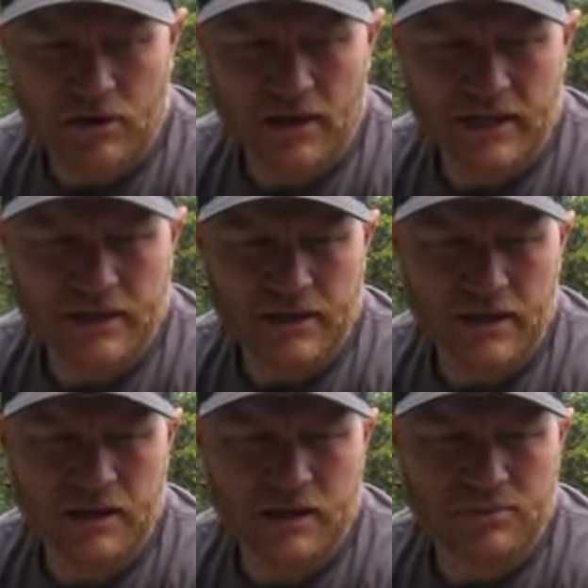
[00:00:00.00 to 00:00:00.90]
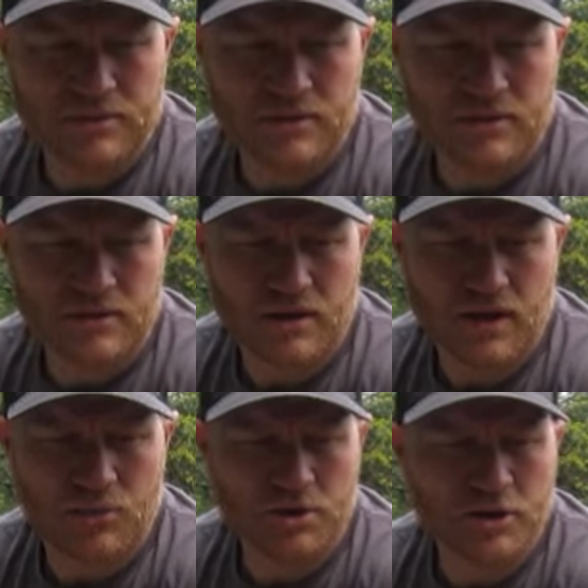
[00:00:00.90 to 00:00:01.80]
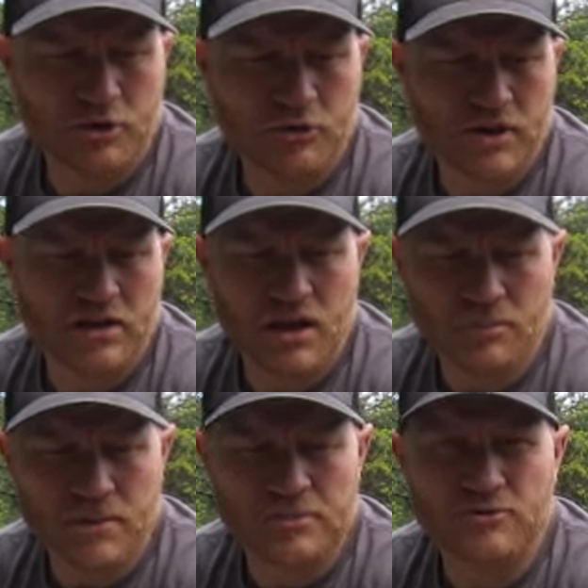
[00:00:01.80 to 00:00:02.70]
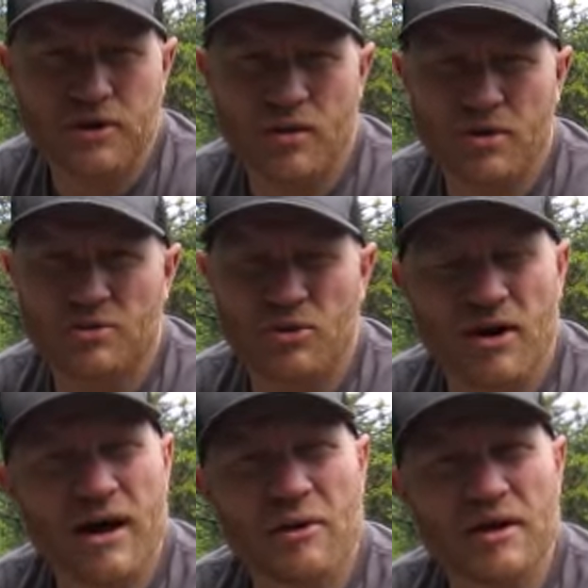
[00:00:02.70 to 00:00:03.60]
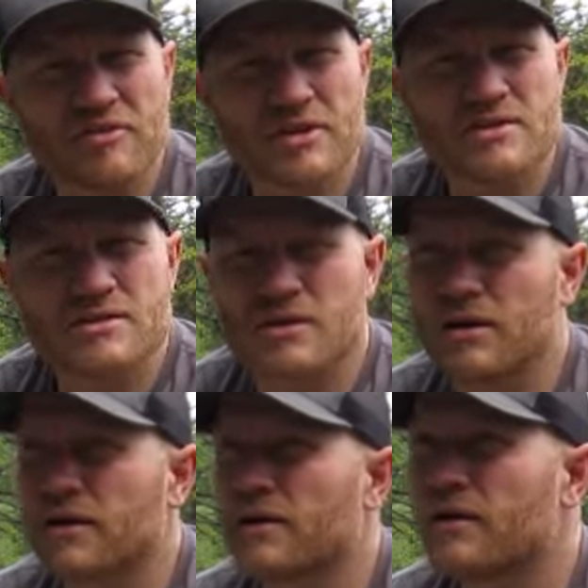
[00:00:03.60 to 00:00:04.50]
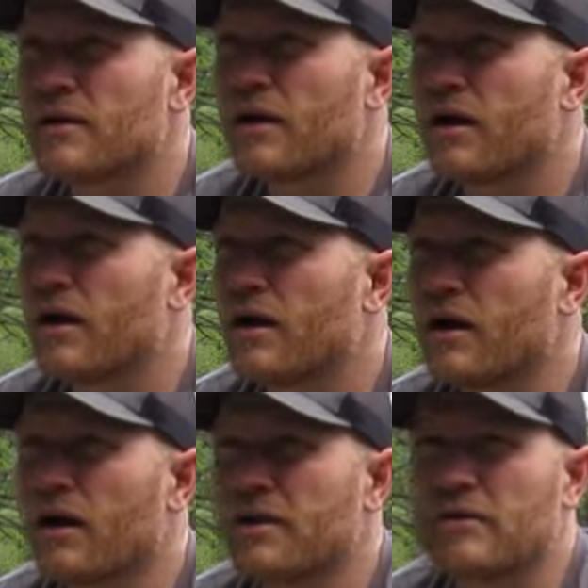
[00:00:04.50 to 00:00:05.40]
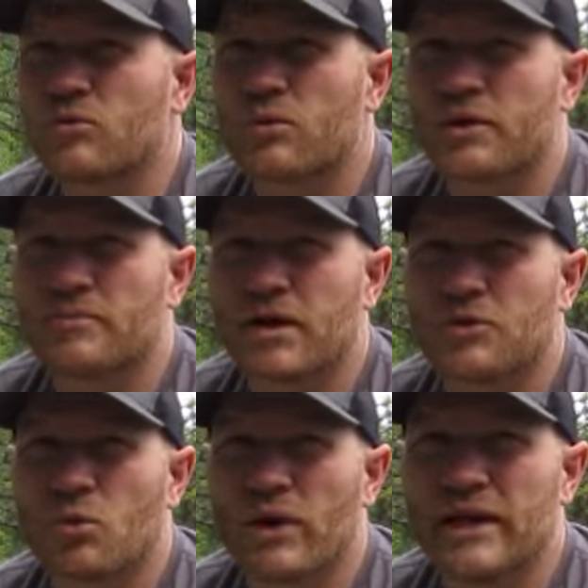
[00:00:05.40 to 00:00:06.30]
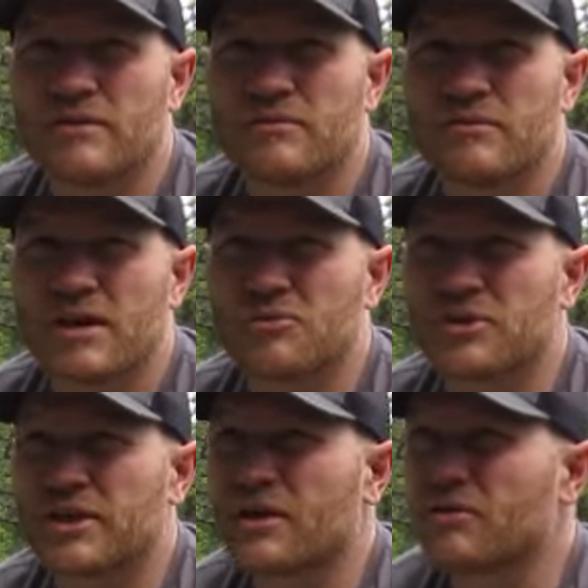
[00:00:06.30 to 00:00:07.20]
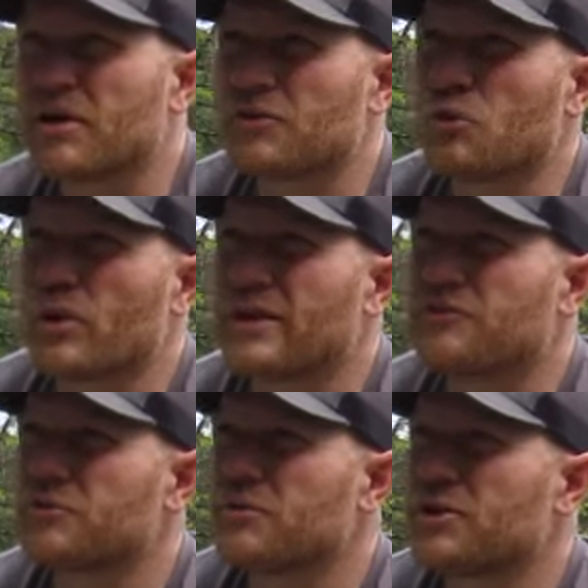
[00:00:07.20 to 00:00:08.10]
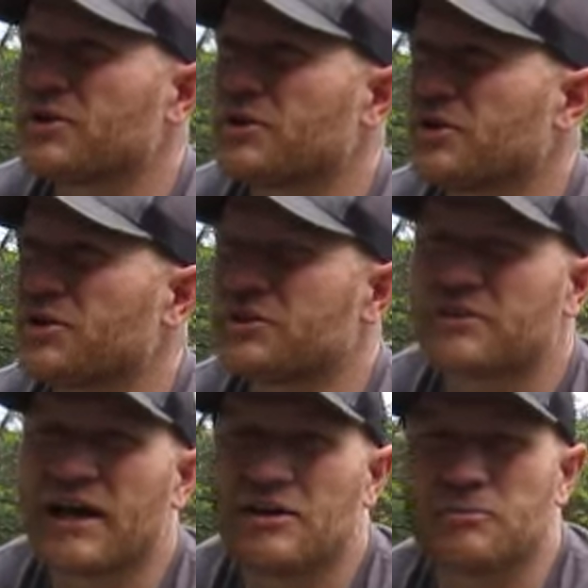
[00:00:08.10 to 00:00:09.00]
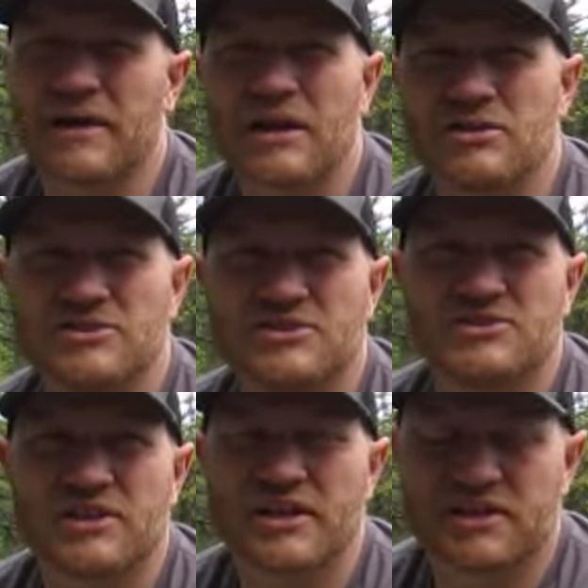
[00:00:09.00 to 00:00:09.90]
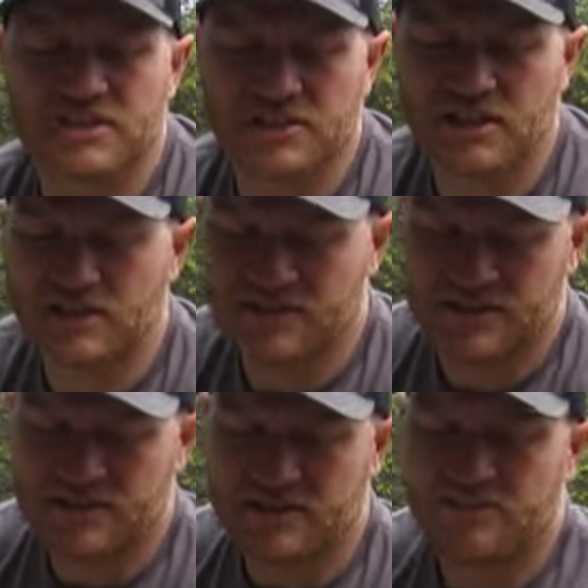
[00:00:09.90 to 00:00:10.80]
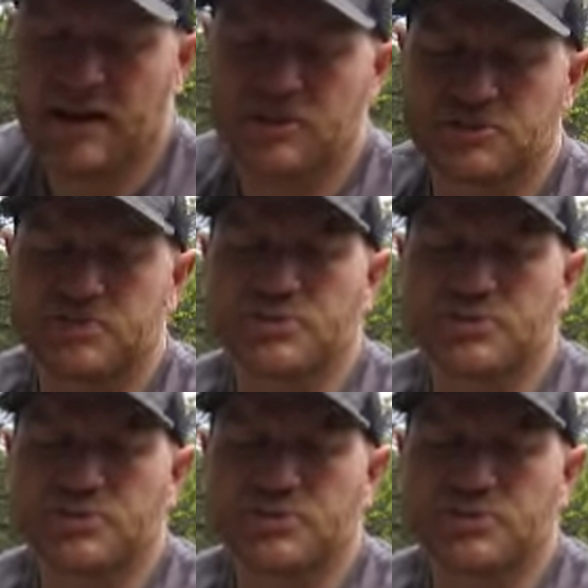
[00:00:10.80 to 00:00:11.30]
that'll lighten the gun up. One other thing, a lot of people have commented, well, how heavy is the gun? I never worried about the weight. I don't really care about the weight so much, just as how it balances, and its balance